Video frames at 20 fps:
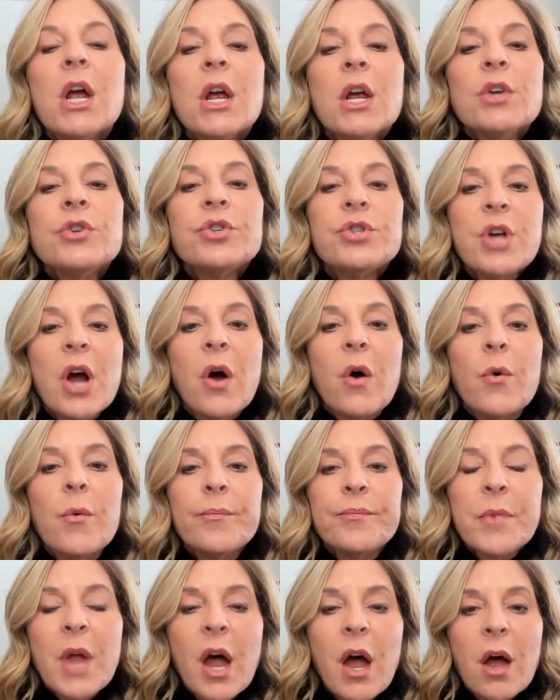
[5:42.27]
So
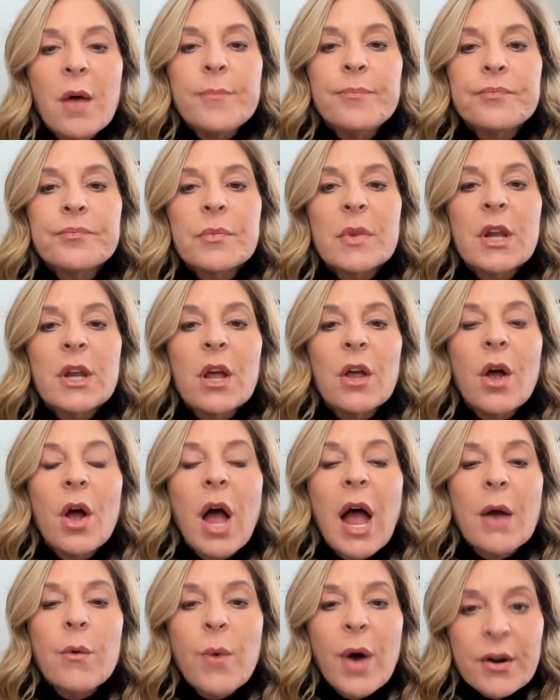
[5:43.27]

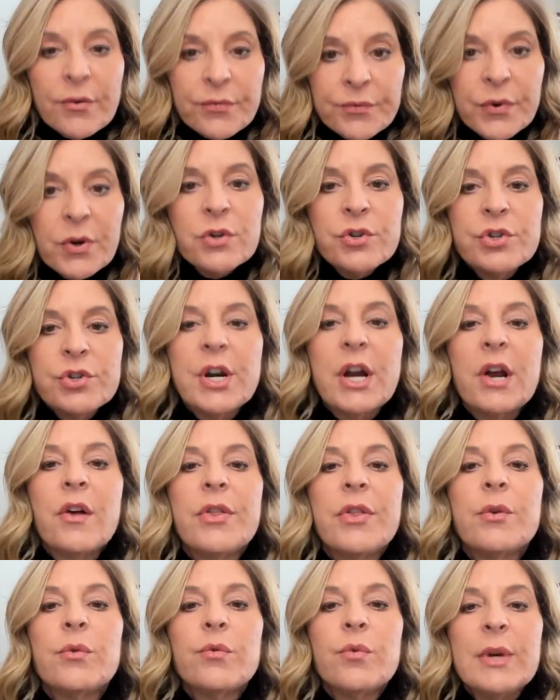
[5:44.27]
I want to first share
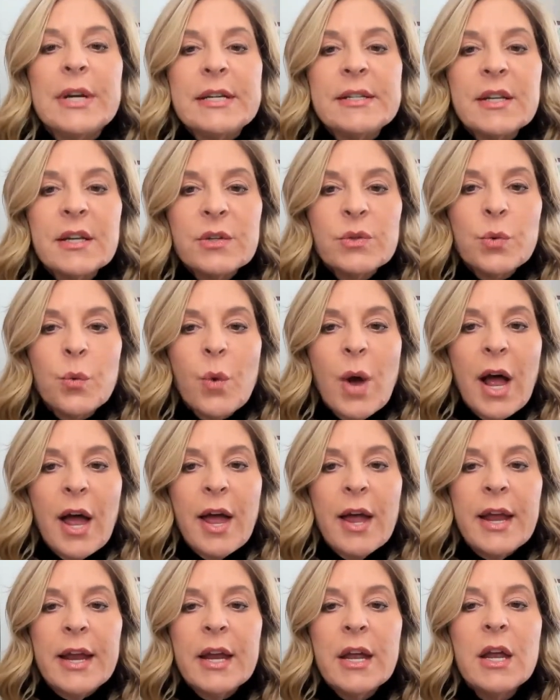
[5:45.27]
the reasons
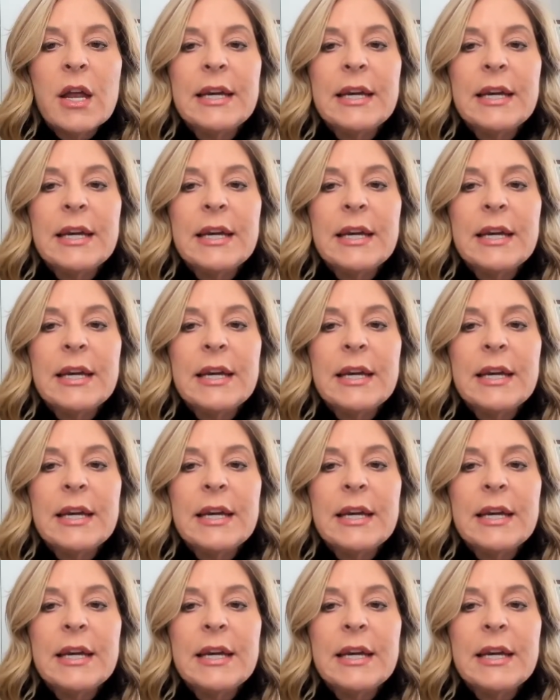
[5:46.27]
why